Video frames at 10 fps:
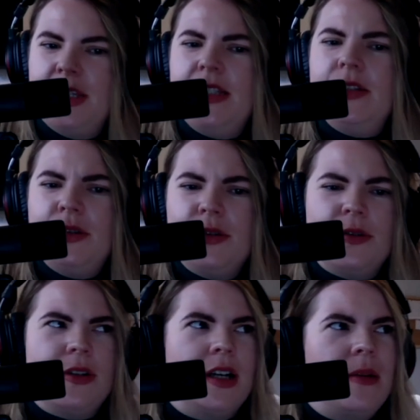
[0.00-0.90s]
Me
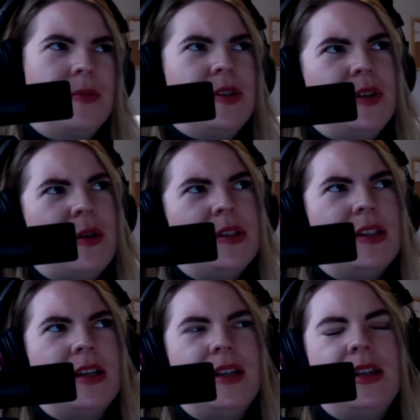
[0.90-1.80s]
too. So that
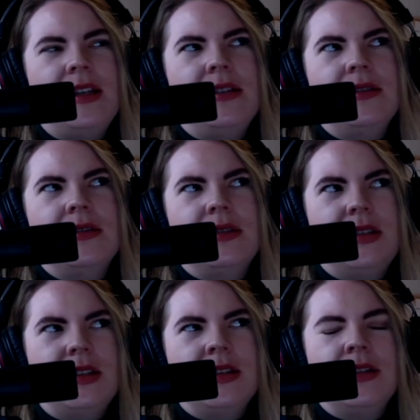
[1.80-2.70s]
was I think
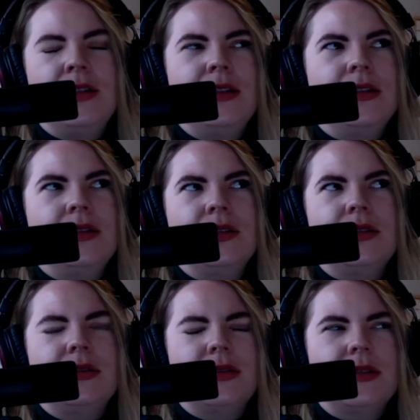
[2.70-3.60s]
the
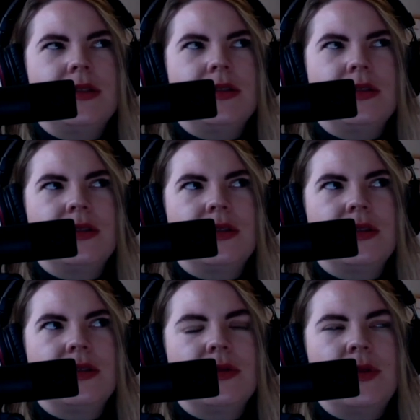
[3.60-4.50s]

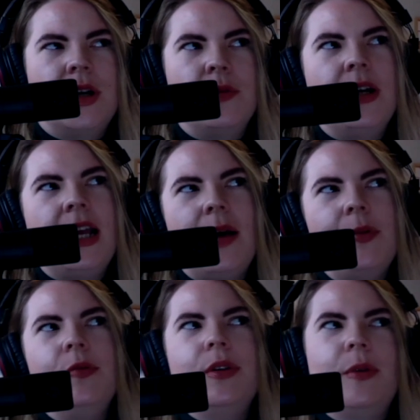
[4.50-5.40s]
what what
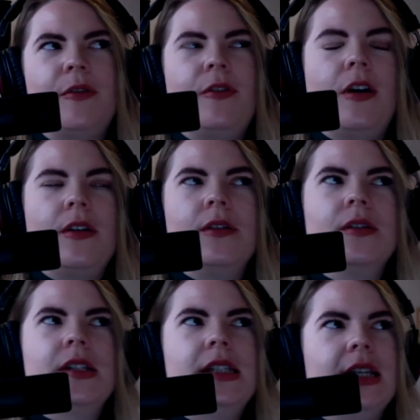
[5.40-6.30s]
happened with my
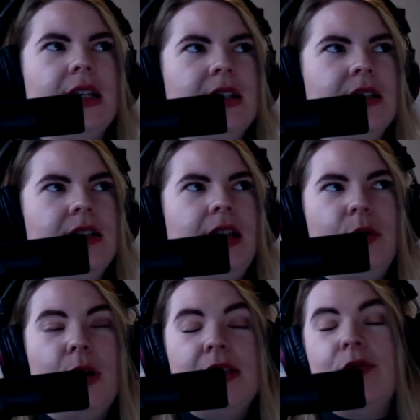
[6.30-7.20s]
father is that he
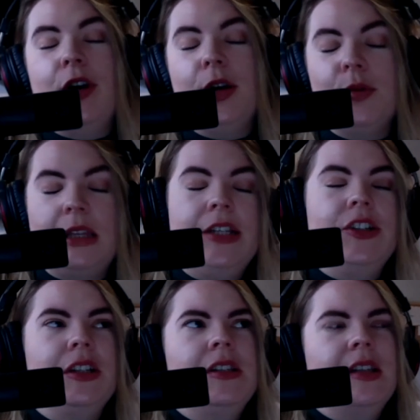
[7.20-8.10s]
was very
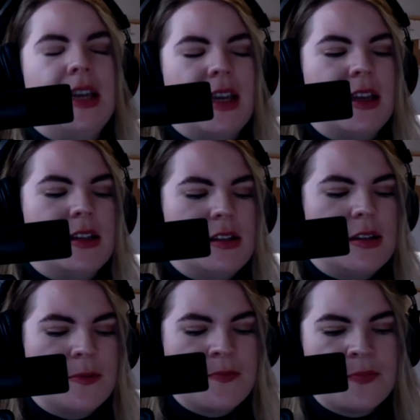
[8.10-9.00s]
religious
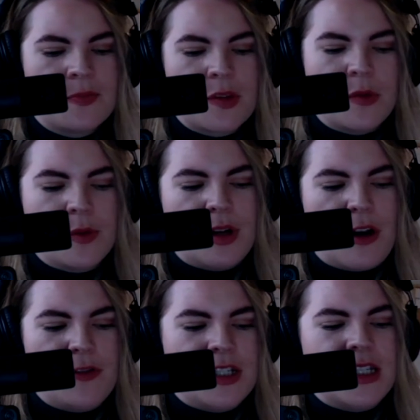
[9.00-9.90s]
and we would
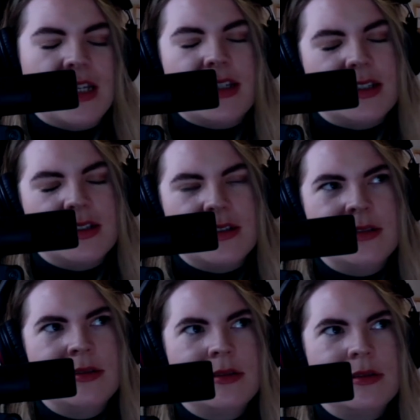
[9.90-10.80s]
often get
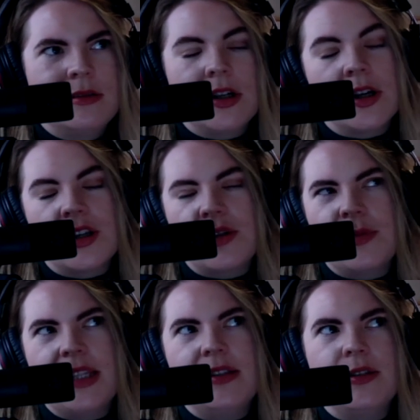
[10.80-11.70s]
in
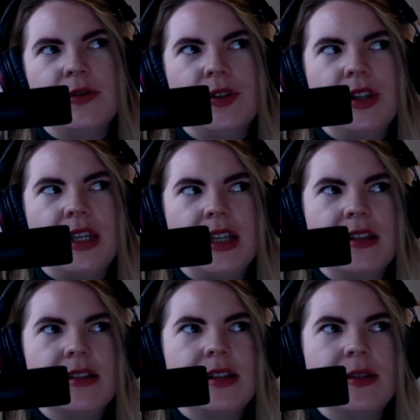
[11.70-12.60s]
arguments over
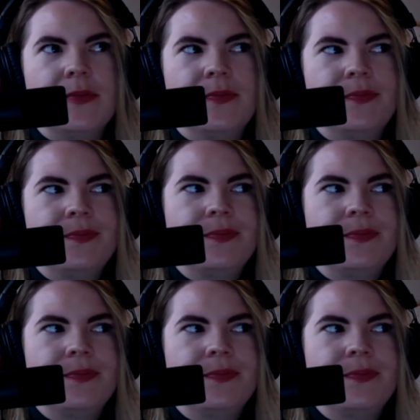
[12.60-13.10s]
things. And